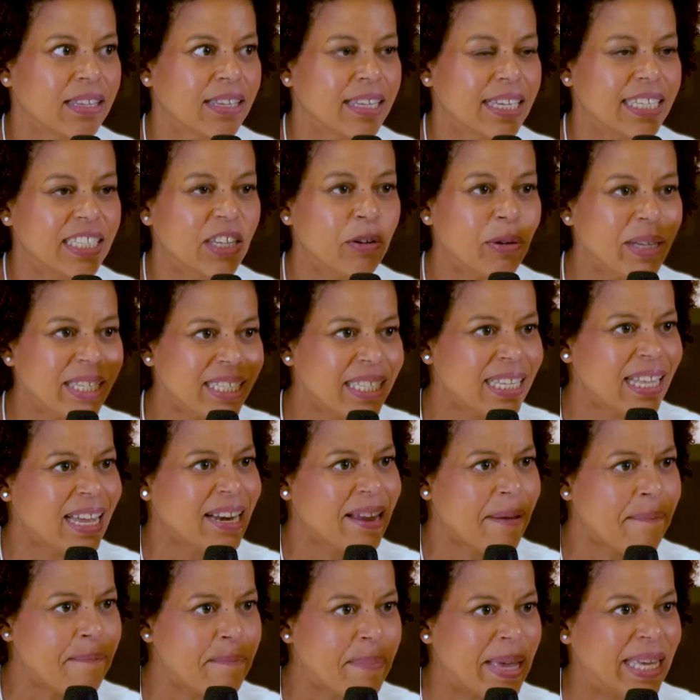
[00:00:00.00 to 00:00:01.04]
So isn't that
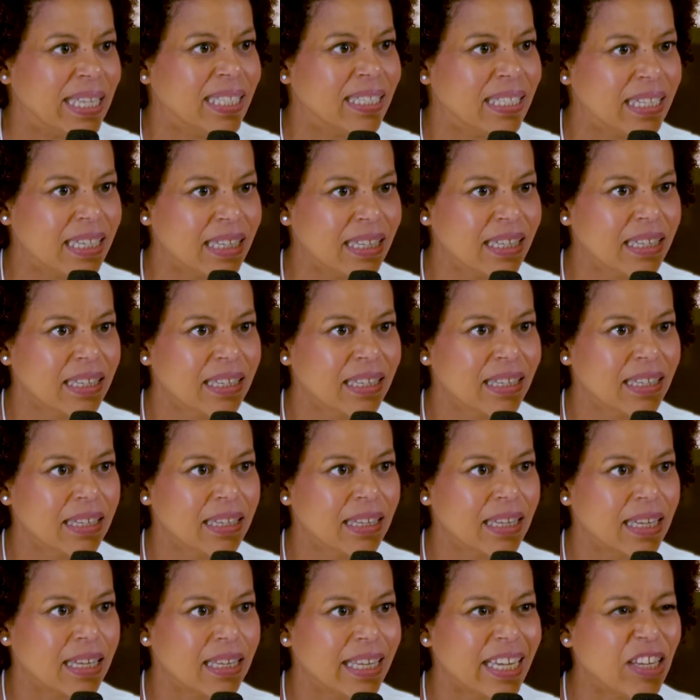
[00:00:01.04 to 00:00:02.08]
amazing?
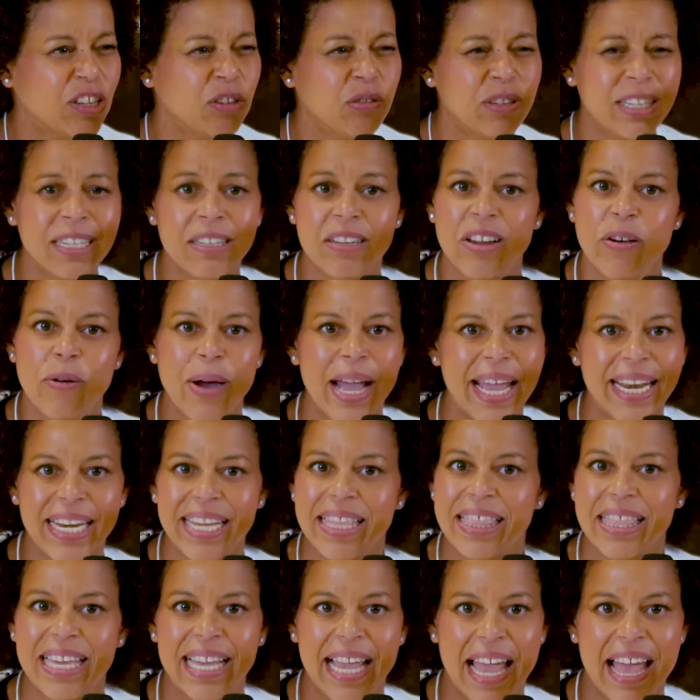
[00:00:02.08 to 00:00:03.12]
Like you didn't know
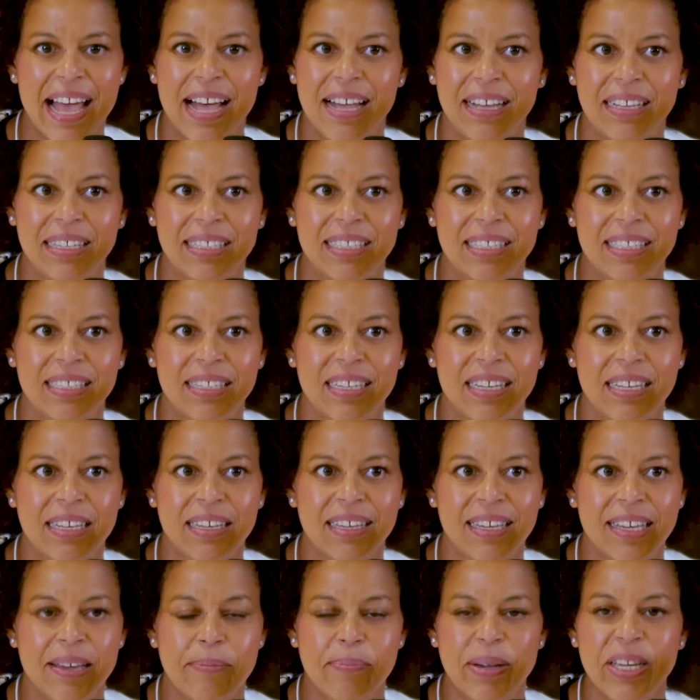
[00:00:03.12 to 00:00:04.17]
anything else,
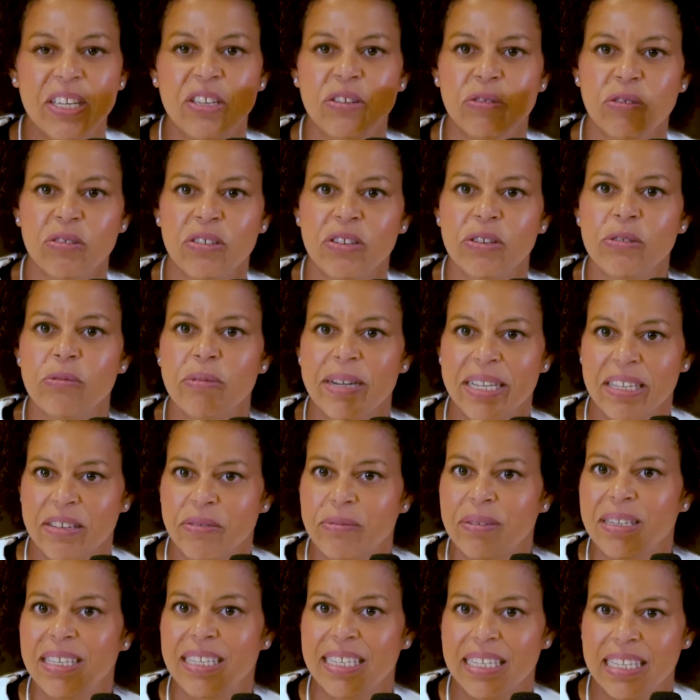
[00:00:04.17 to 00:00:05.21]
but you knew what you
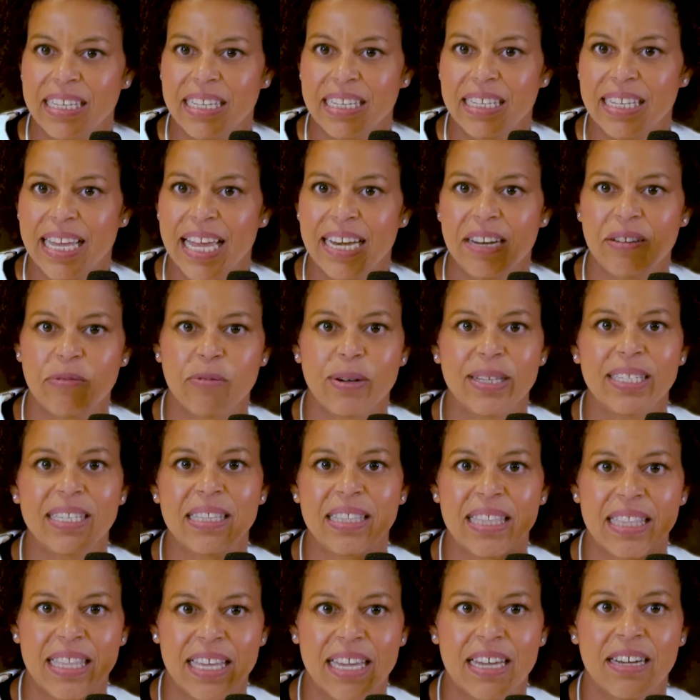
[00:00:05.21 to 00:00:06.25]
needed and it
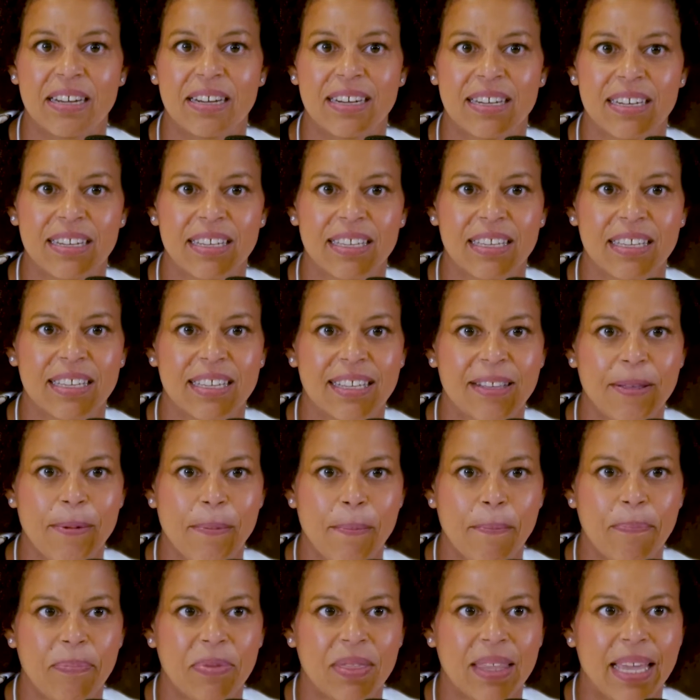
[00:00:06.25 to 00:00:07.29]
wasn't there.
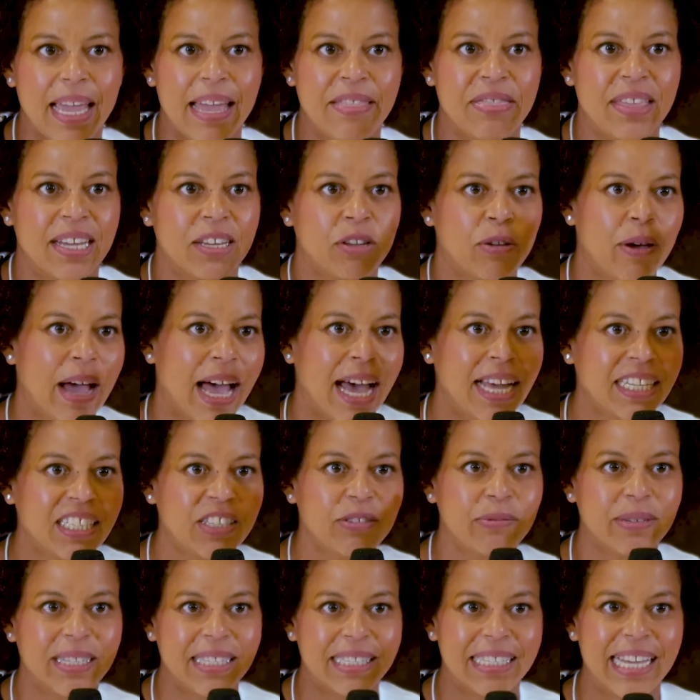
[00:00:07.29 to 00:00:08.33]
And then you had
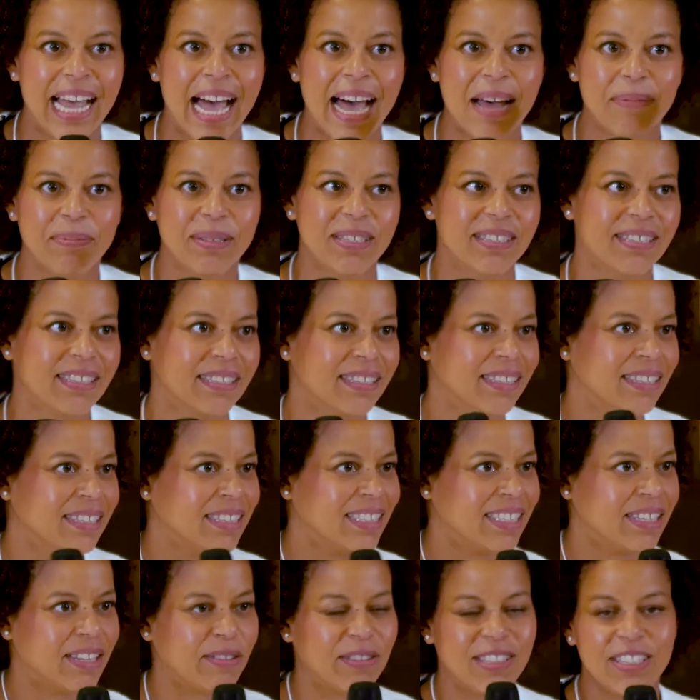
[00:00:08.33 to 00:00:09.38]
to adapt
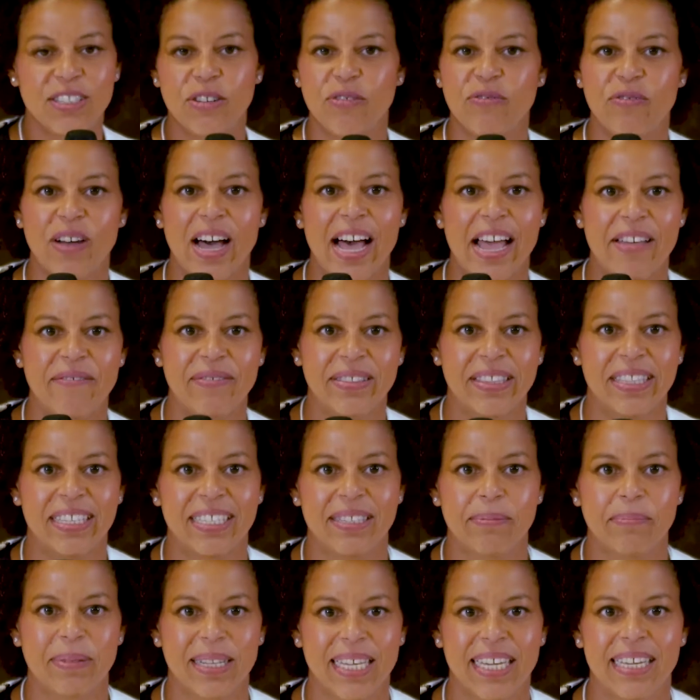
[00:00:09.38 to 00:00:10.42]
to survive in
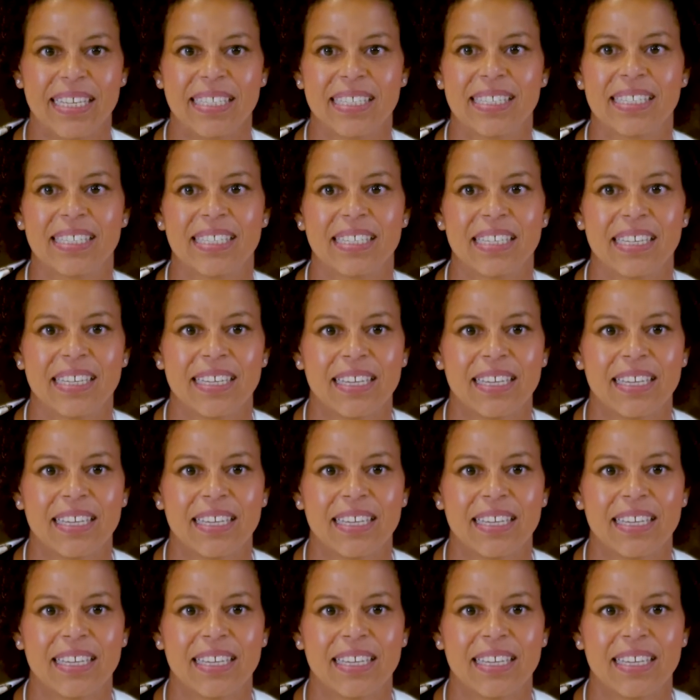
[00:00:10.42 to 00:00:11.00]
this place.